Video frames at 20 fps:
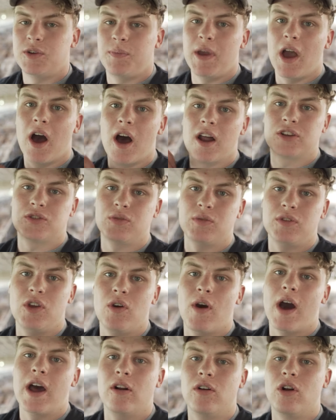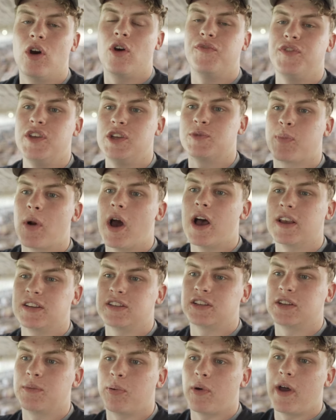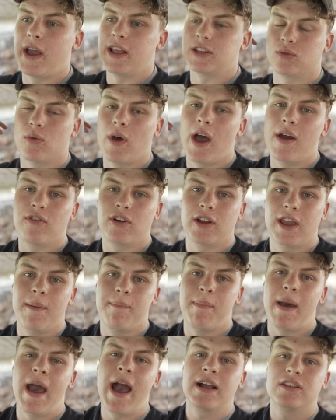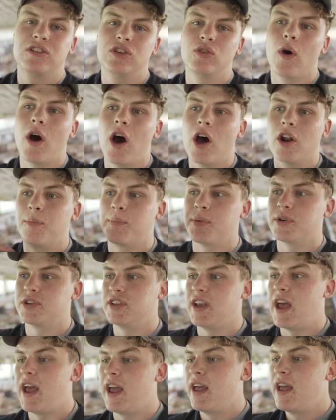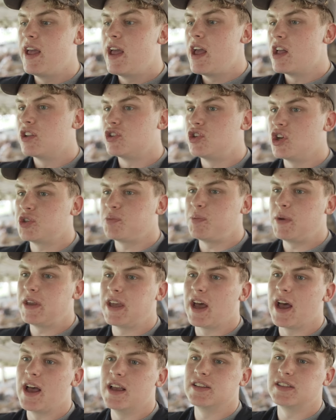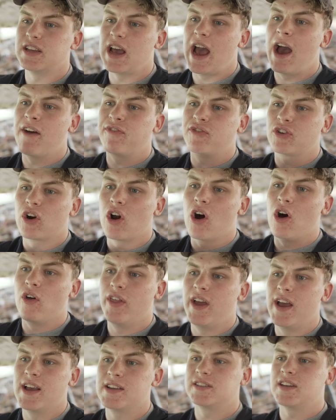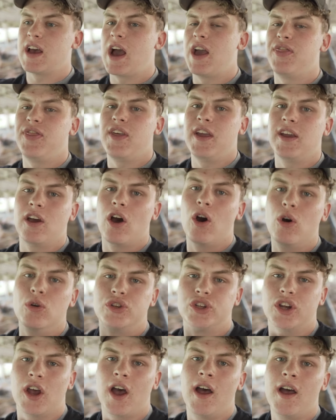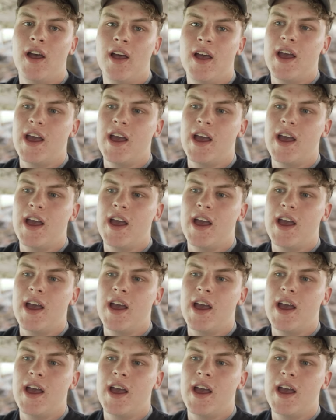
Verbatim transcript: To be honest with you, I don't know if these processing plants will ever get back to 100% just because after all this, I think OSHA